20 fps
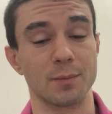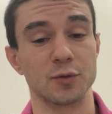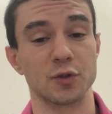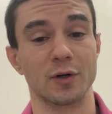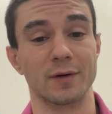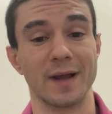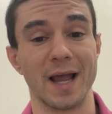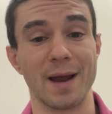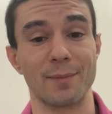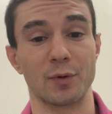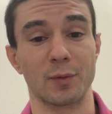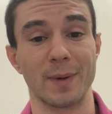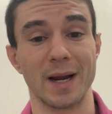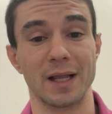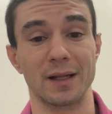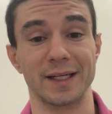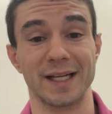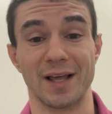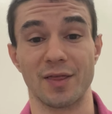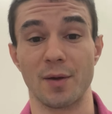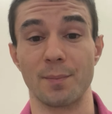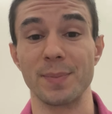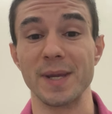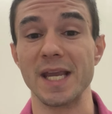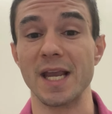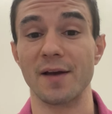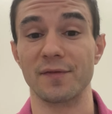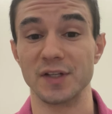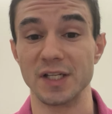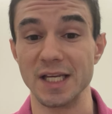sort of abnormality on the
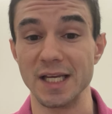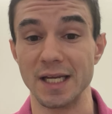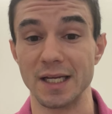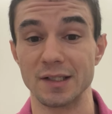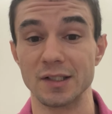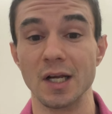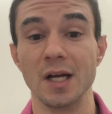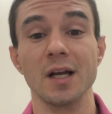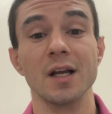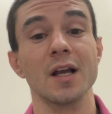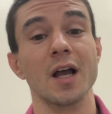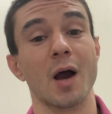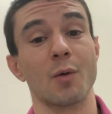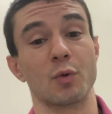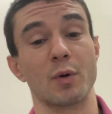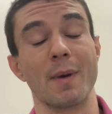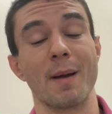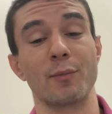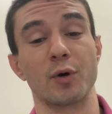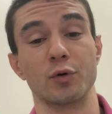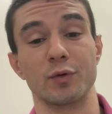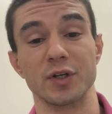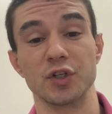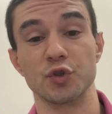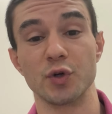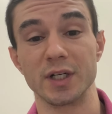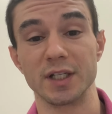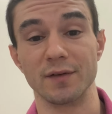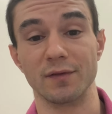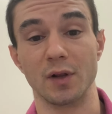PFTs. Remember,
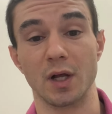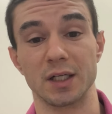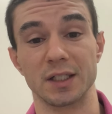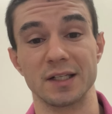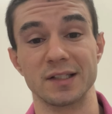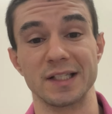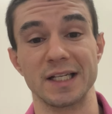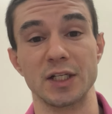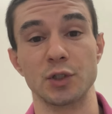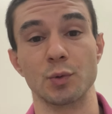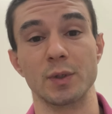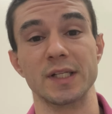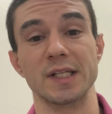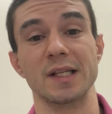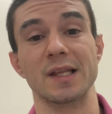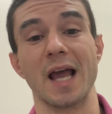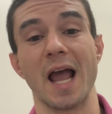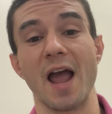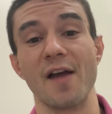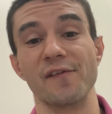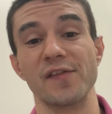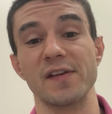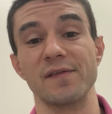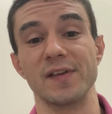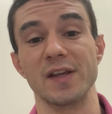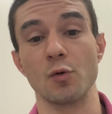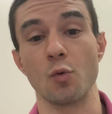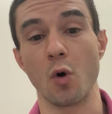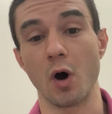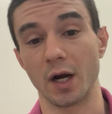restrictive lung disease, we see the
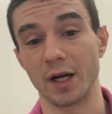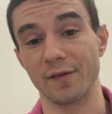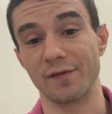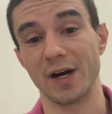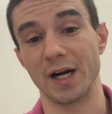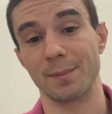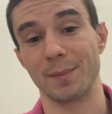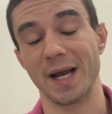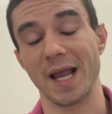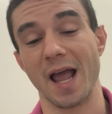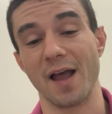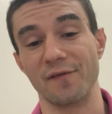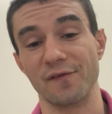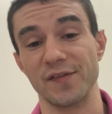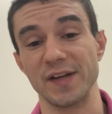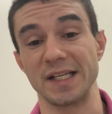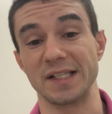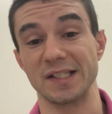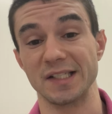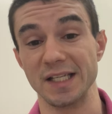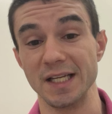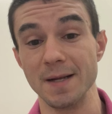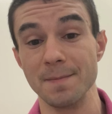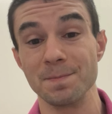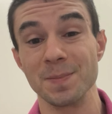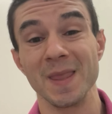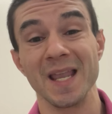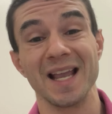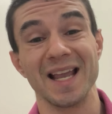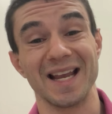FEV1 divided by FVC
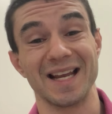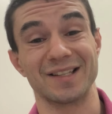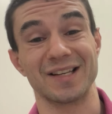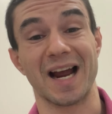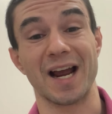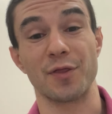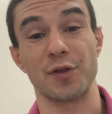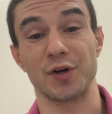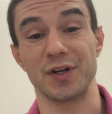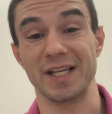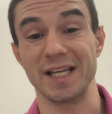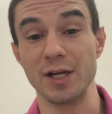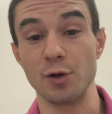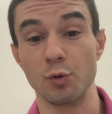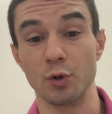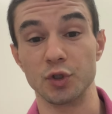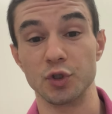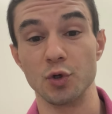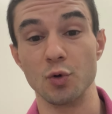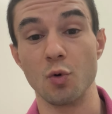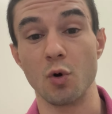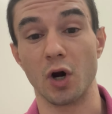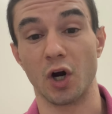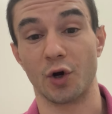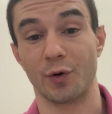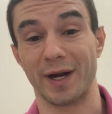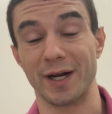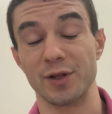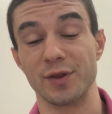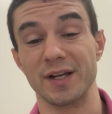is either equal to or
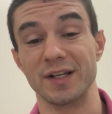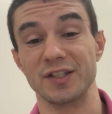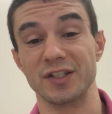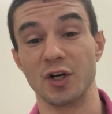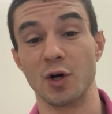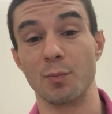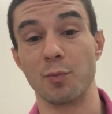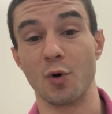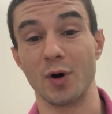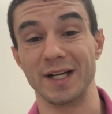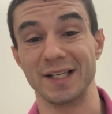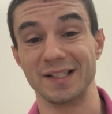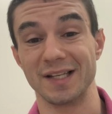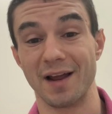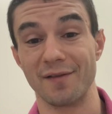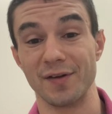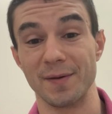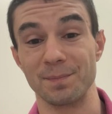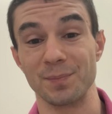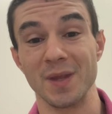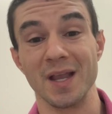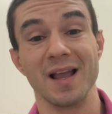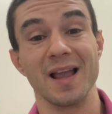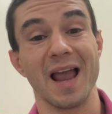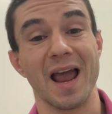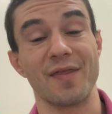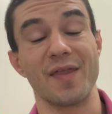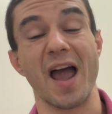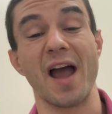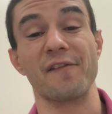greater than 0.7,
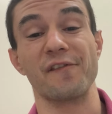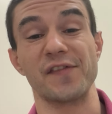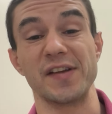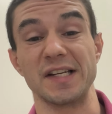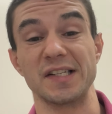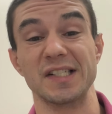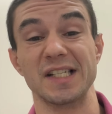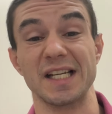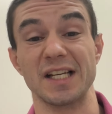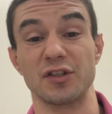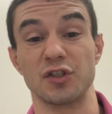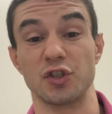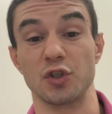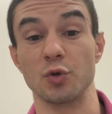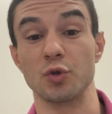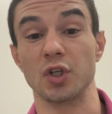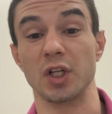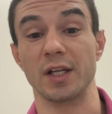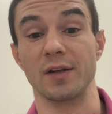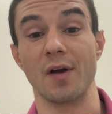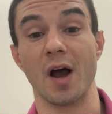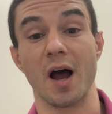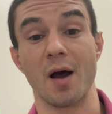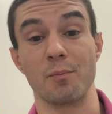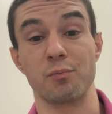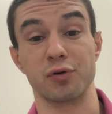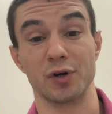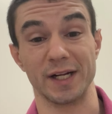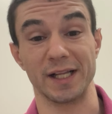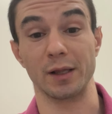and the FVC is usually
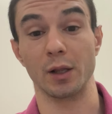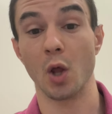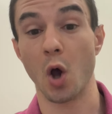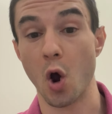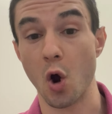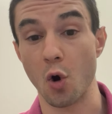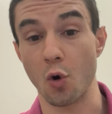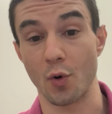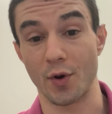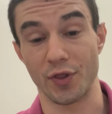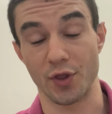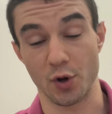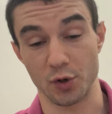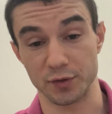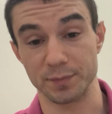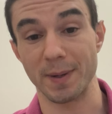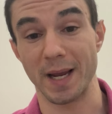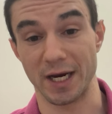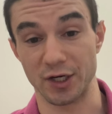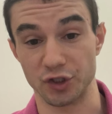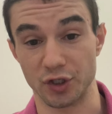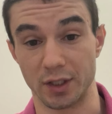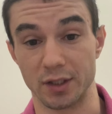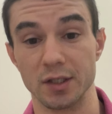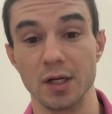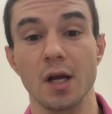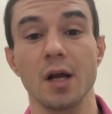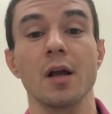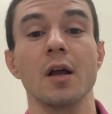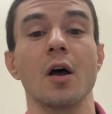pretty low in those patients,
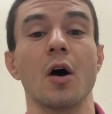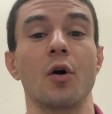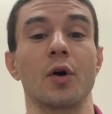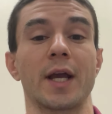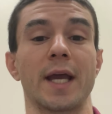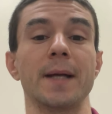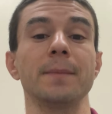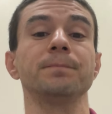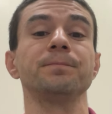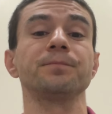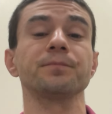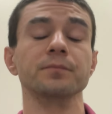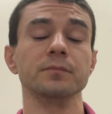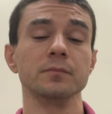okay?